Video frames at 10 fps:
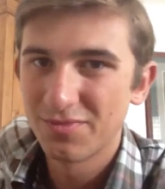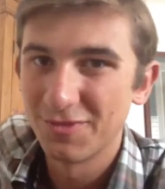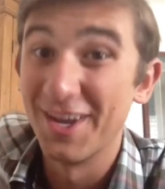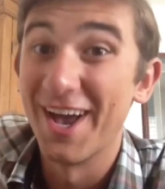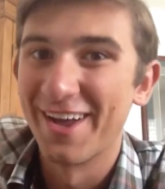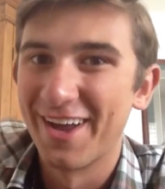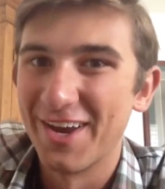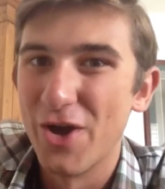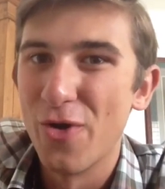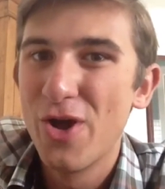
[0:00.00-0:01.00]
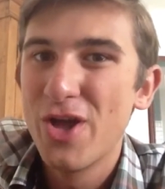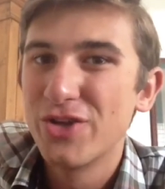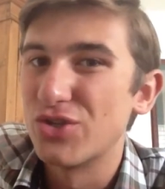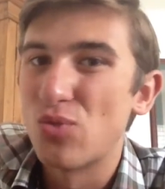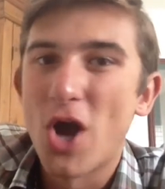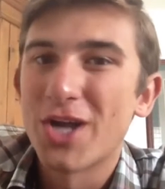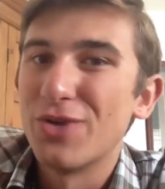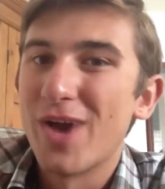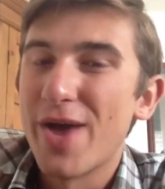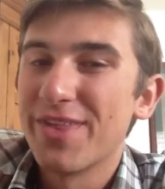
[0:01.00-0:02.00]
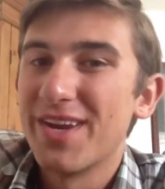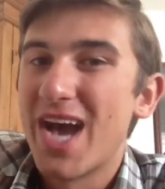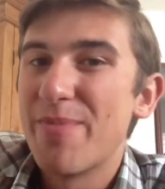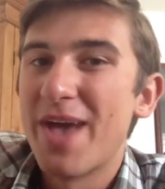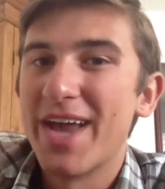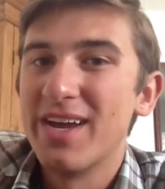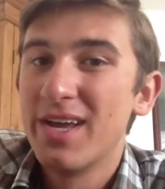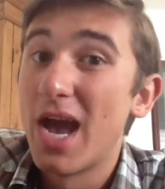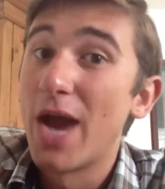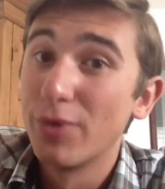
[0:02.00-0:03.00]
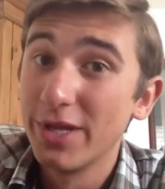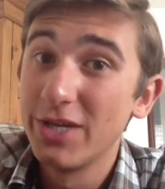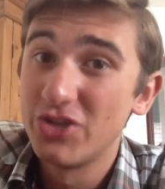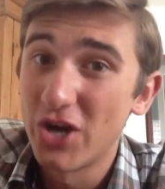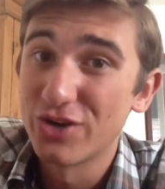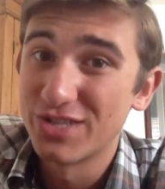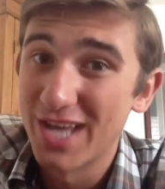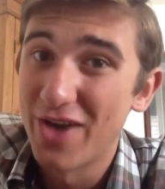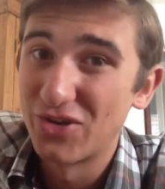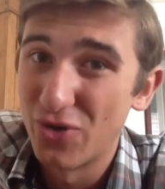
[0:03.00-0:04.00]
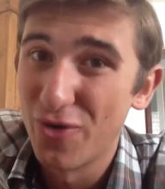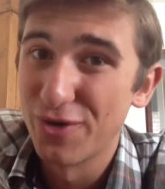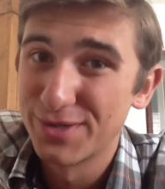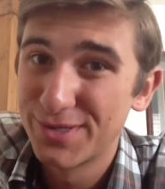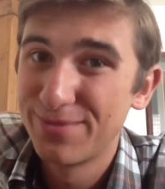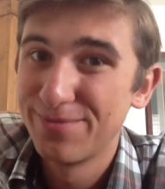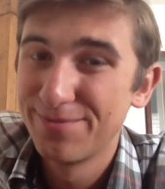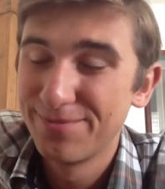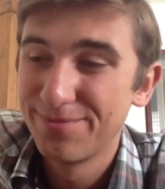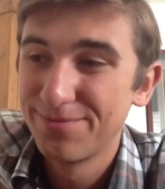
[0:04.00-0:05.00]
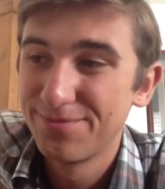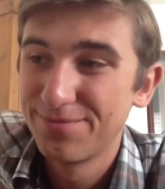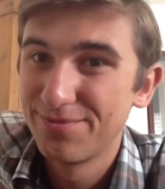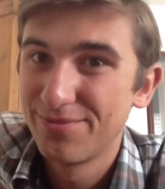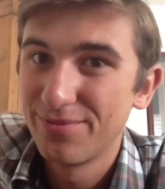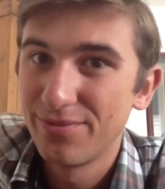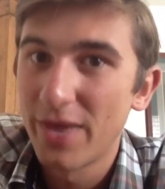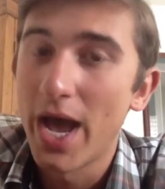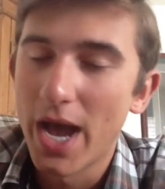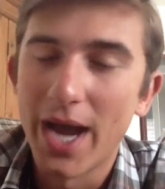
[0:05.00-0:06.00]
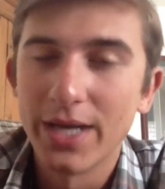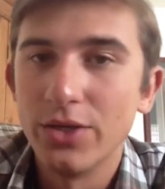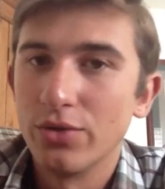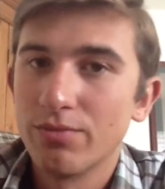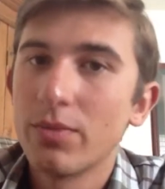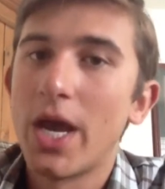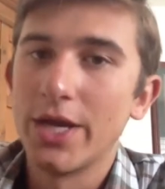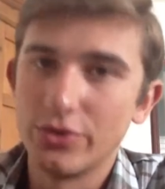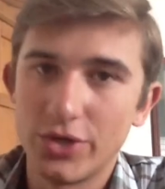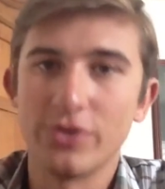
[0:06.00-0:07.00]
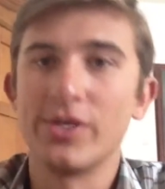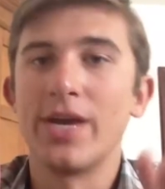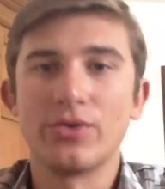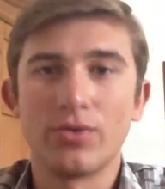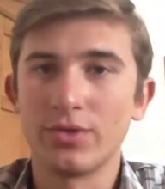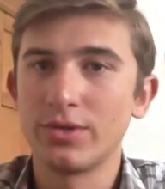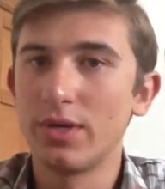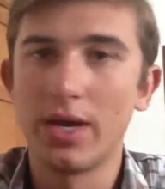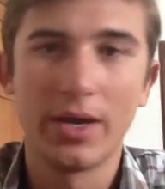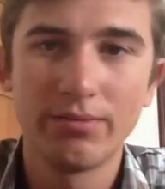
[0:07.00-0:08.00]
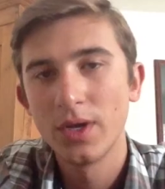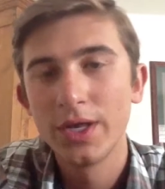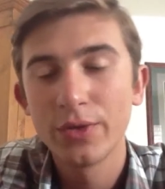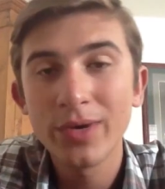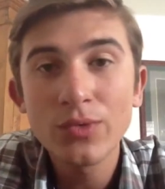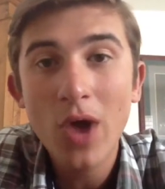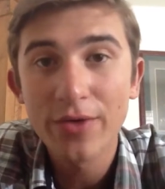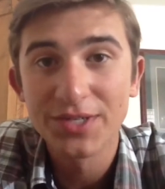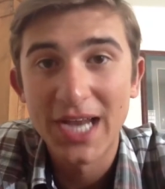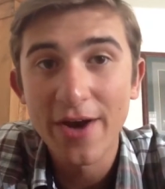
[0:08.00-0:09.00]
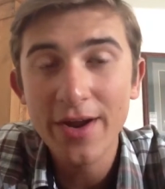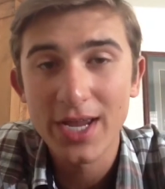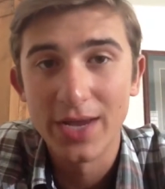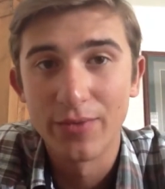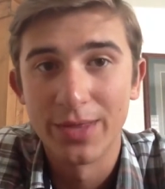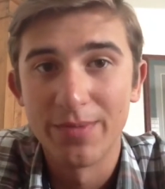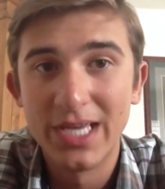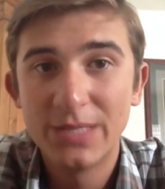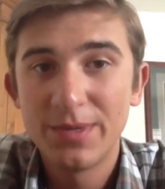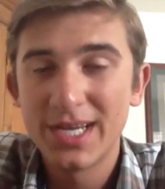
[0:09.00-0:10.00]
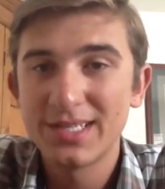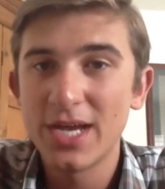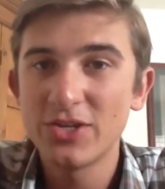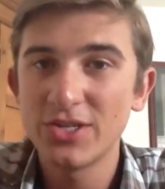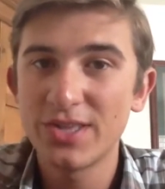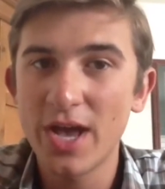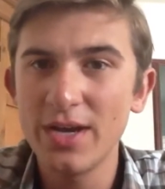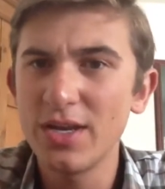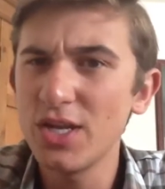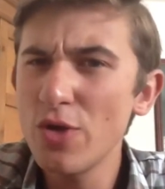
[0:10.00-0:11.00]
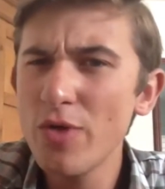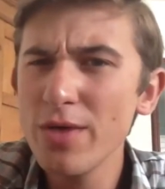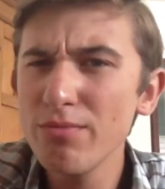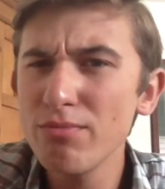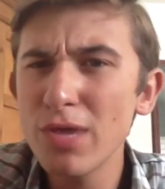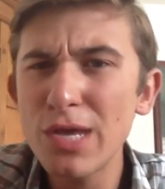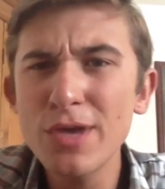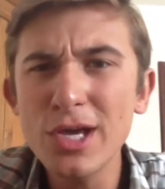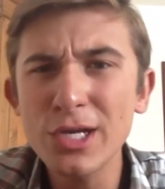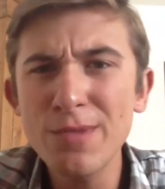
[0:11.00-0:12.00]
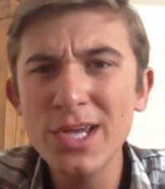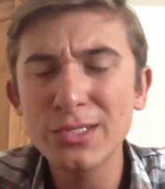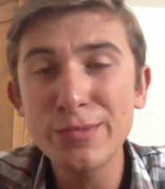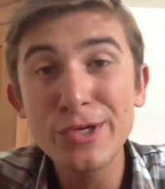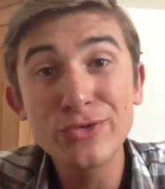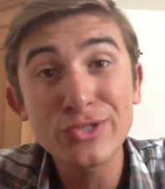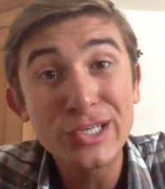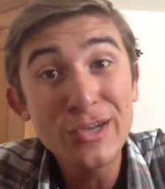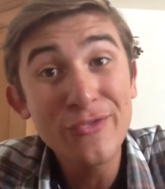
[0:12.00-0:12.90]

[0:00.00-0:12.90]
Yeah, I know, just walking around with an iPad. I really cherish the outdoors. I, I do. I do cherish the outdoors. Uh, the reason why I was carrying it with me is because I just thought, you know what, maybe I can make some interesting